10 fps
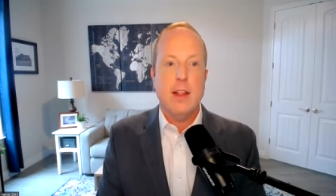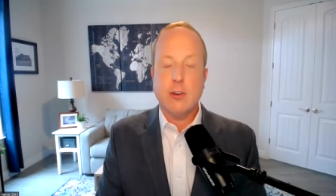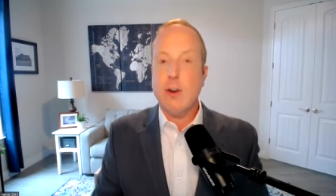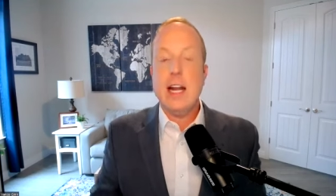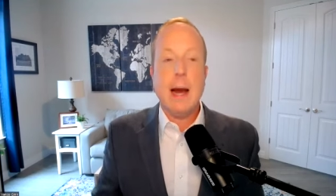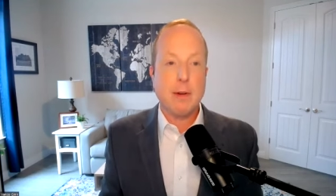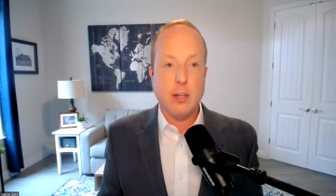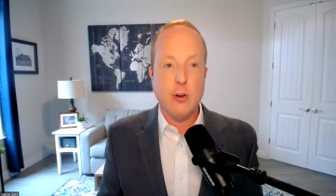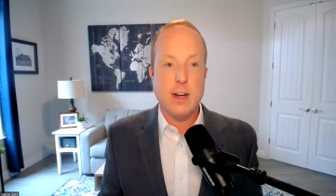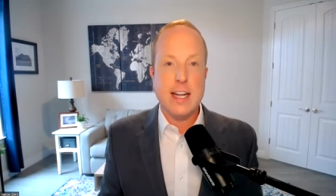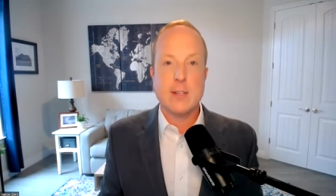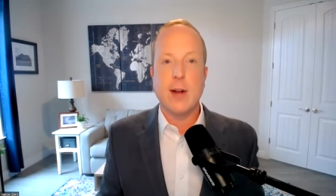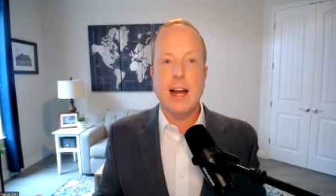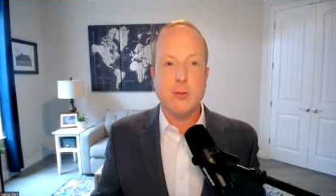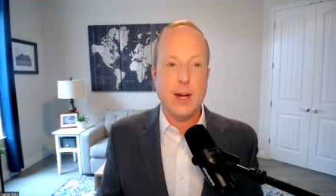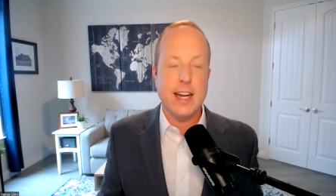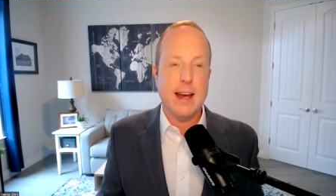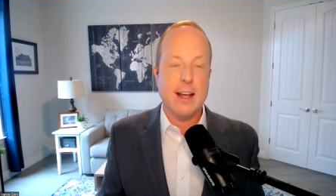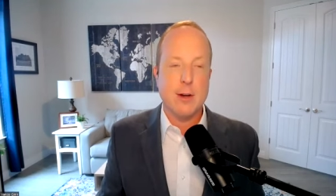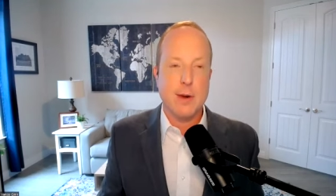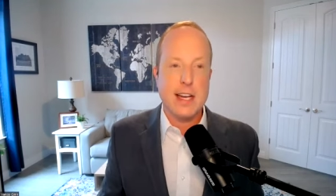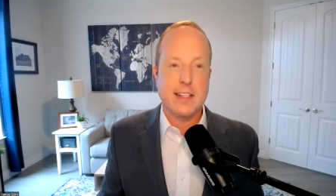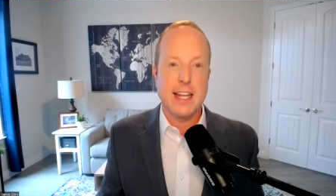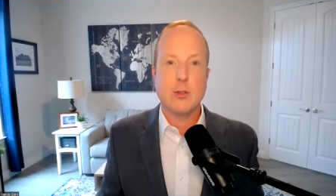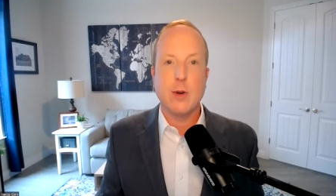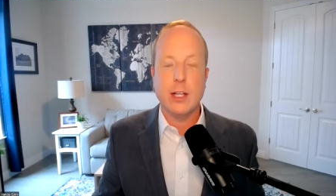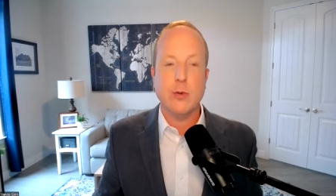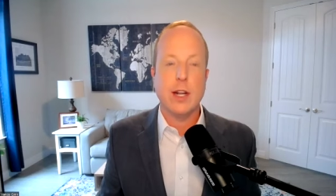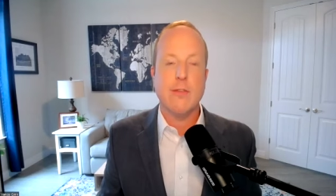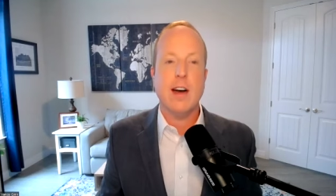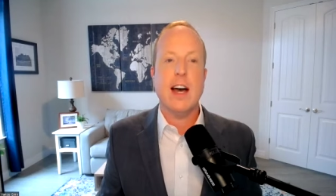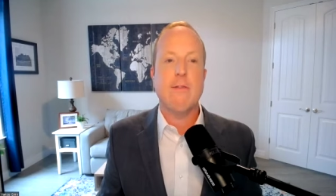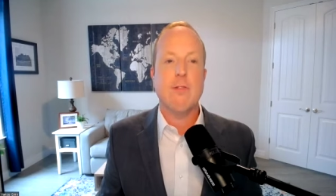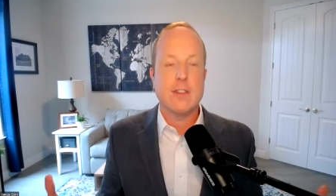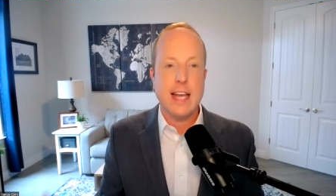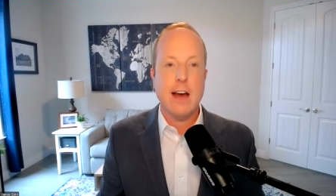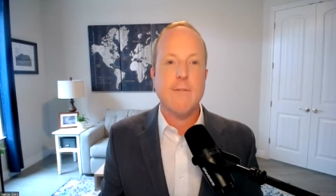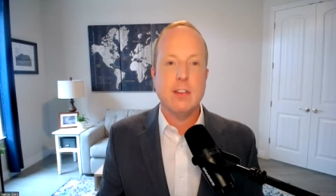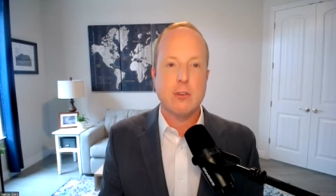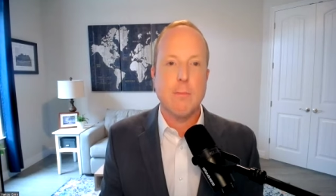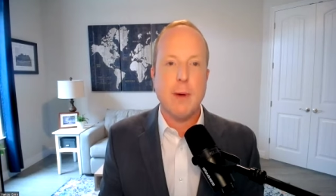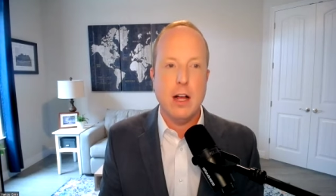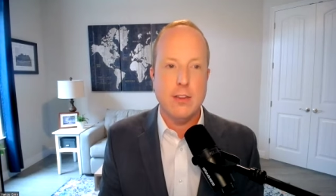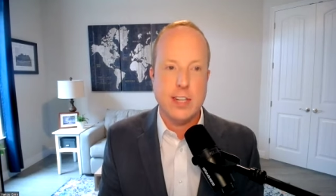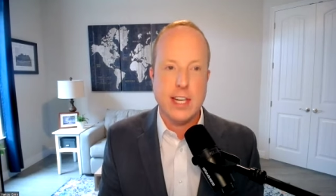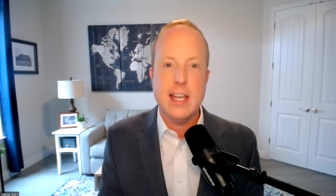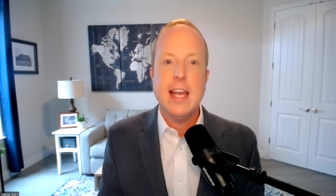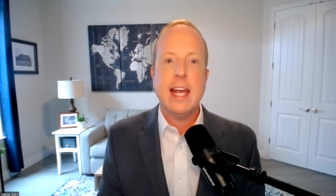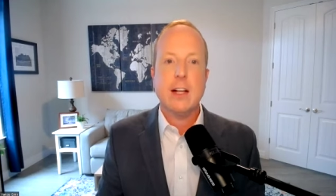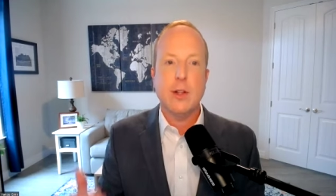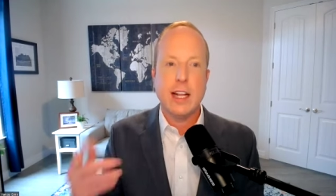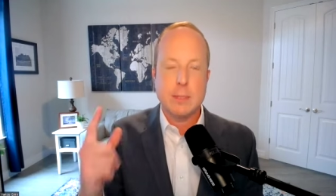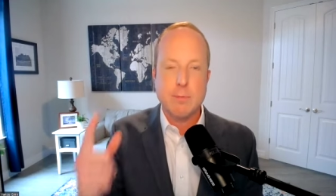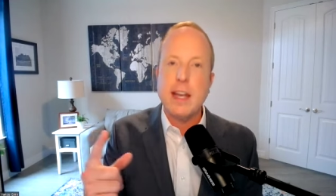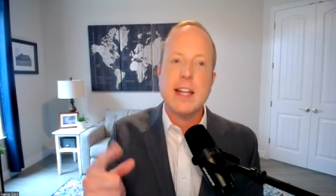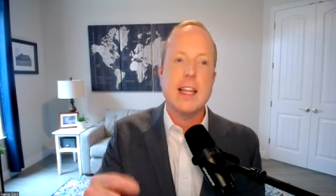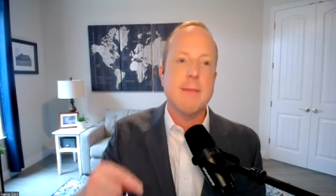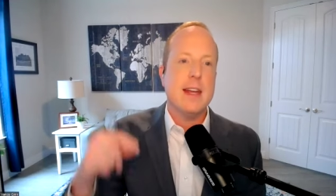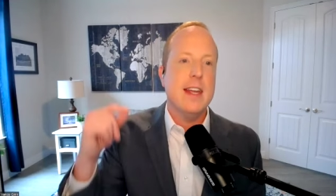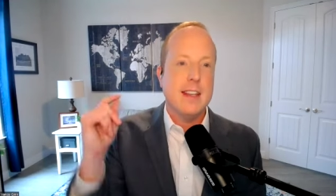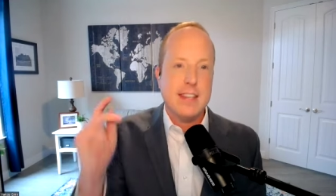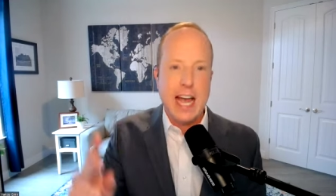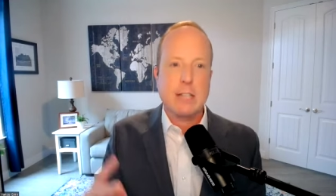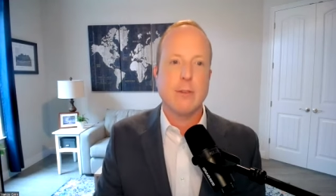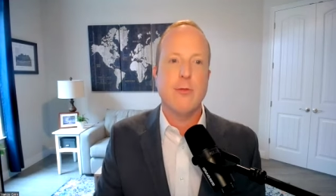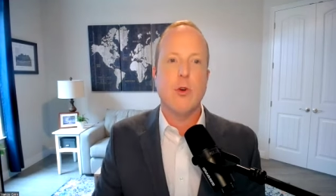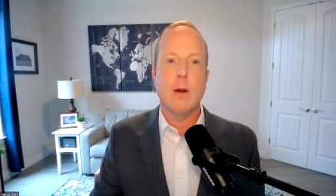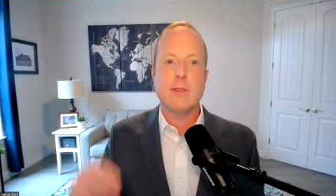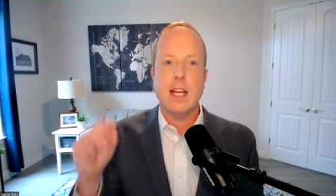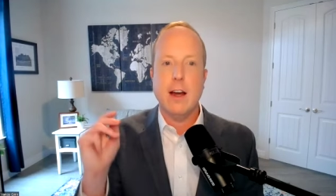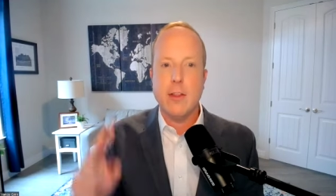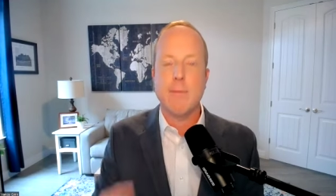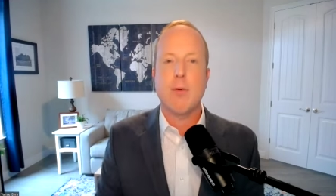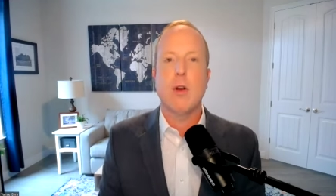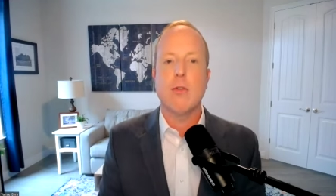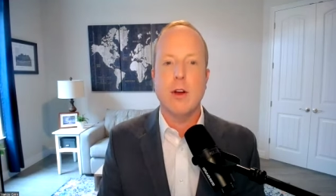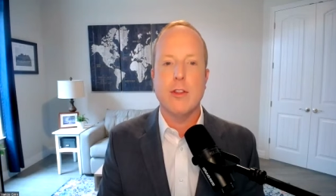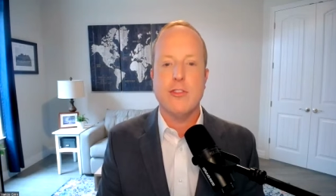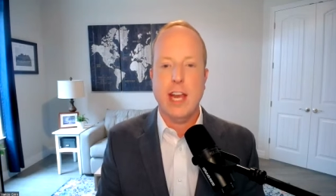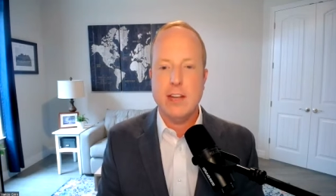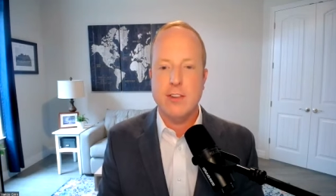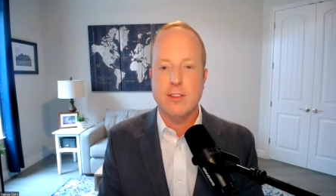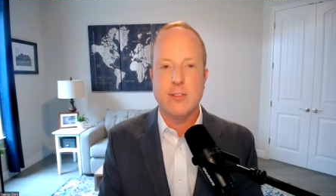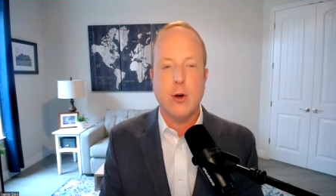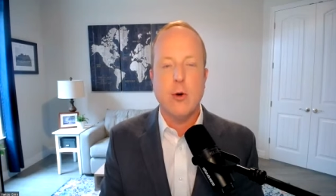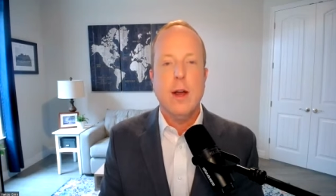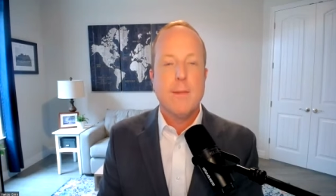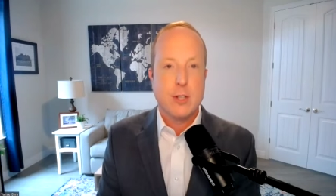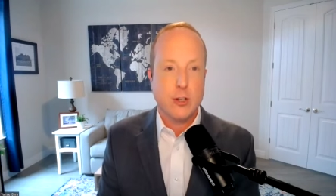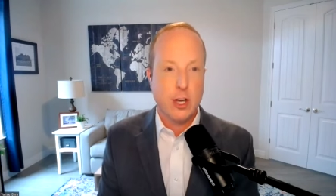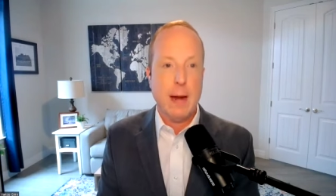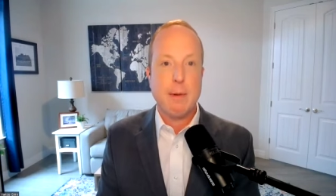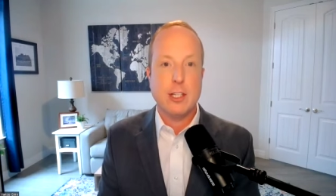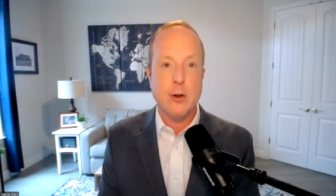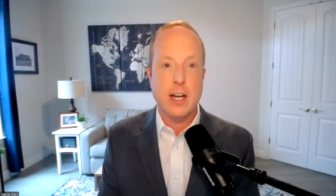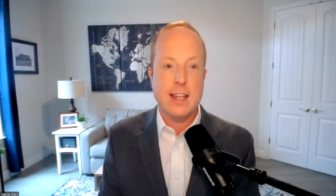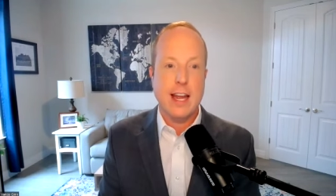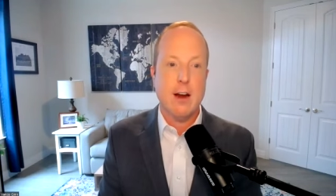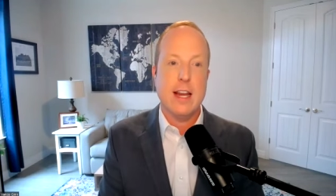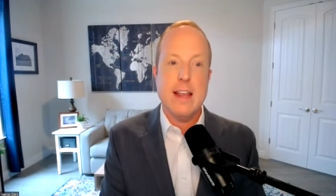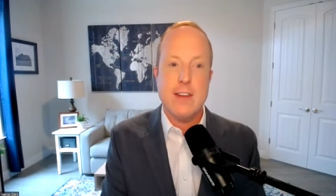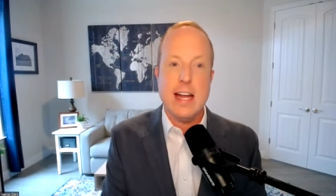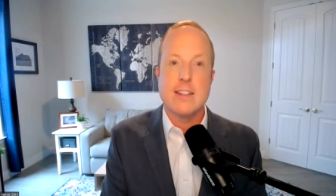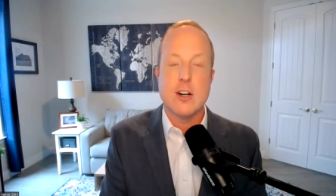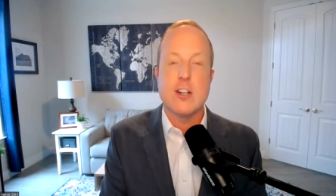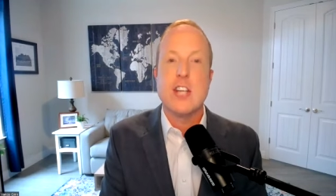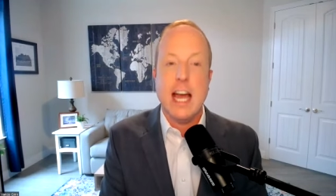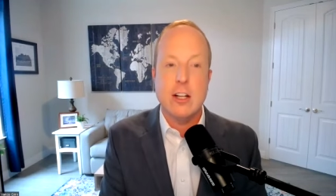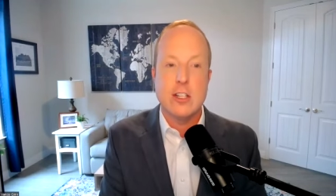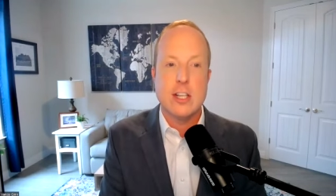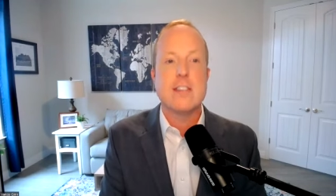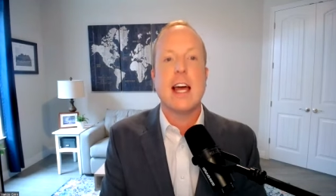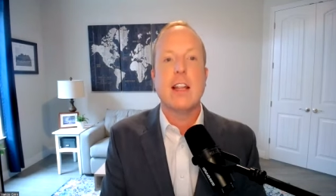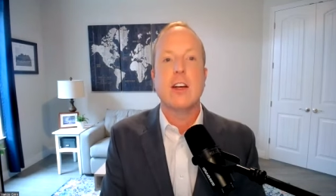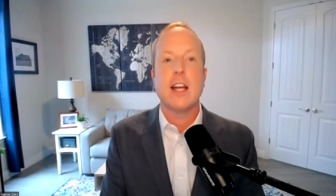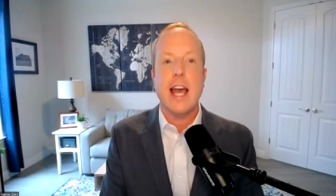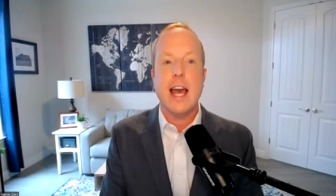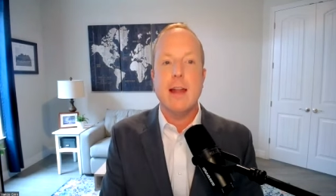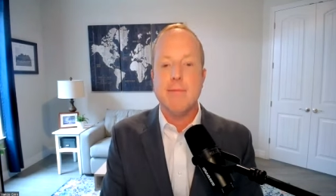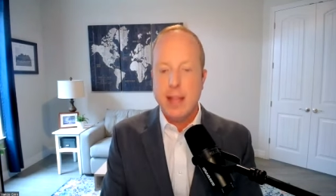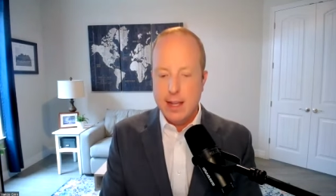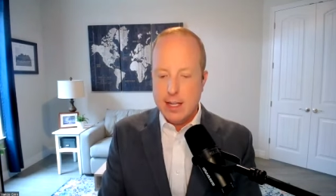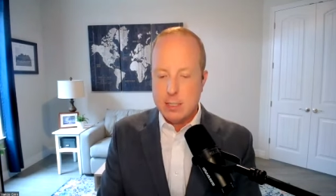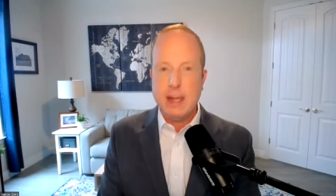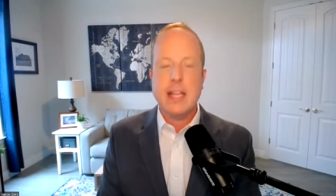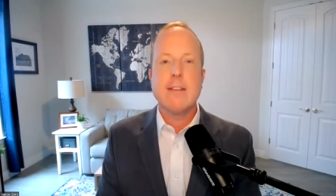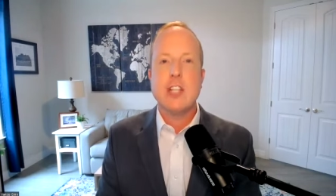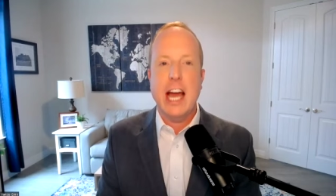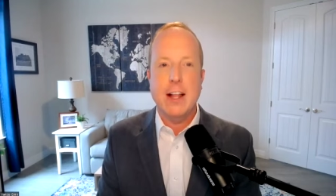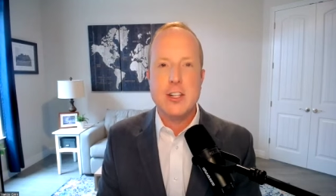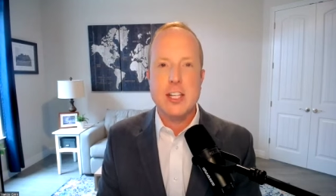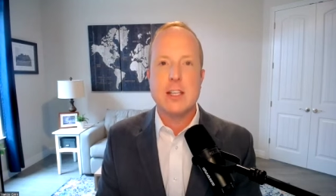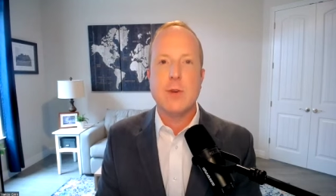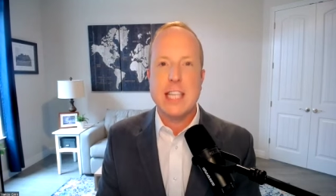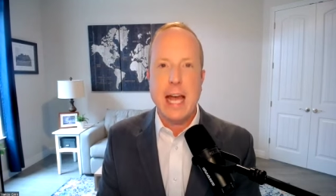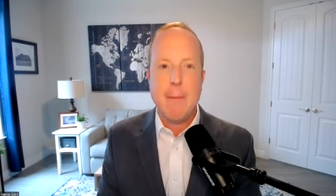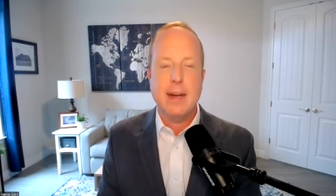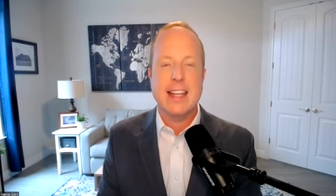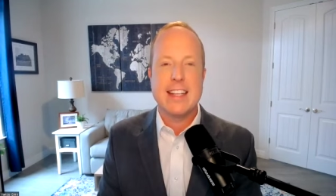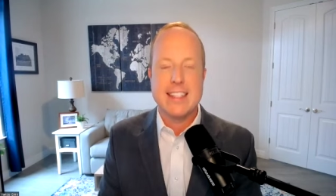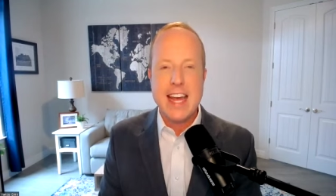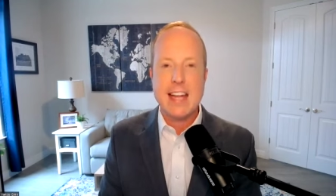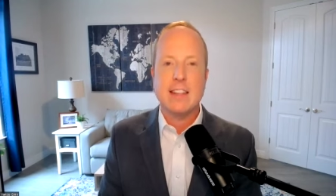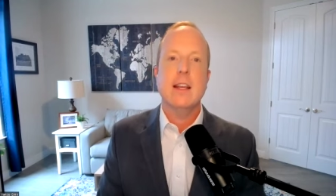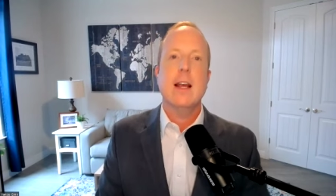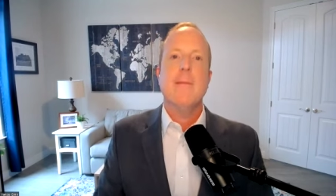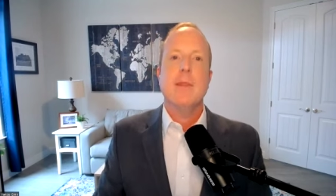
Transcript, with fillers: It's a great opportunity, is what I tweeted out here recently in twenty twenty-five, for sound fiscal policy, including a spending limit, tax reforms, and other pro-growth changes. So there's a good opportunity there, even as there are challenges that look ahead. Speaking of challenges and what's happening in the states,